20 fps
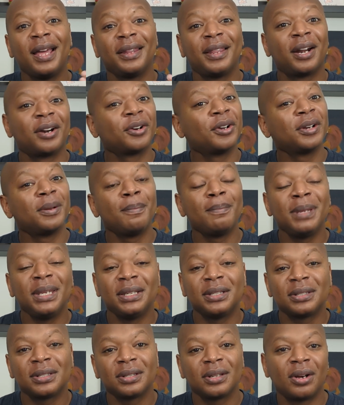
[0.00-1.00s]
that are going to
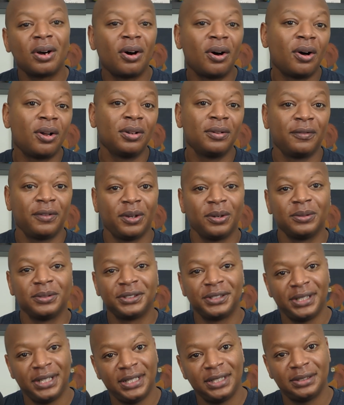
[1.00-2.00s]
meet all of
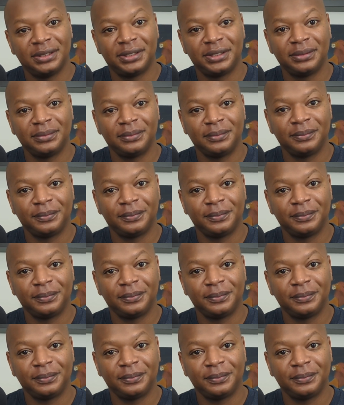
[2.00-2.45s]
those needs.